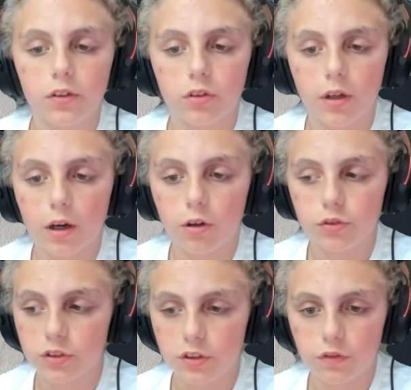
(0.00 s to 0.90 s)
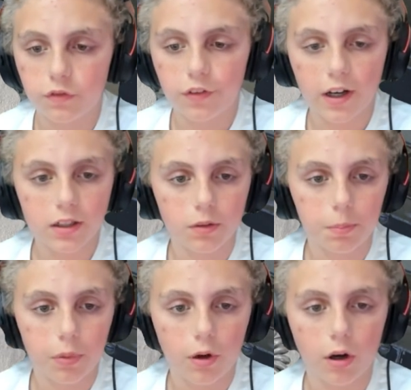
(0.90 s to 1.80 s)
so now on to the final
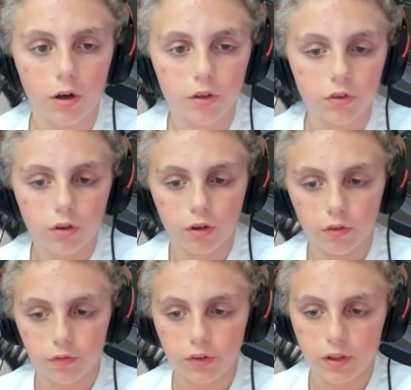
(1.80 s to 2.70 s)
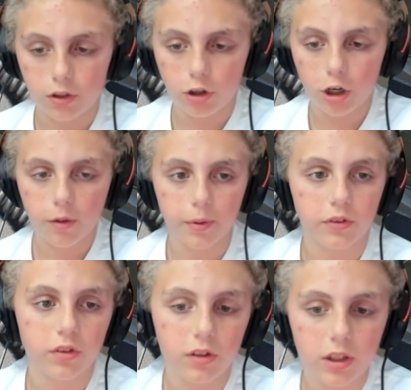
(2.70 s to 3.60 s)
part of the
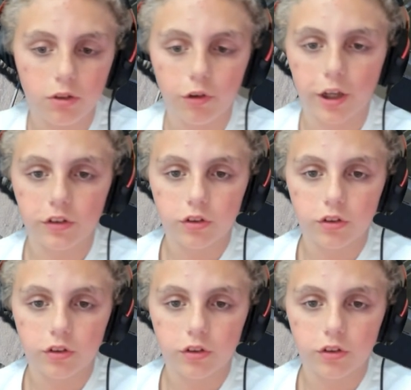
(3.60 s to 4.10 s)
cockpit, the right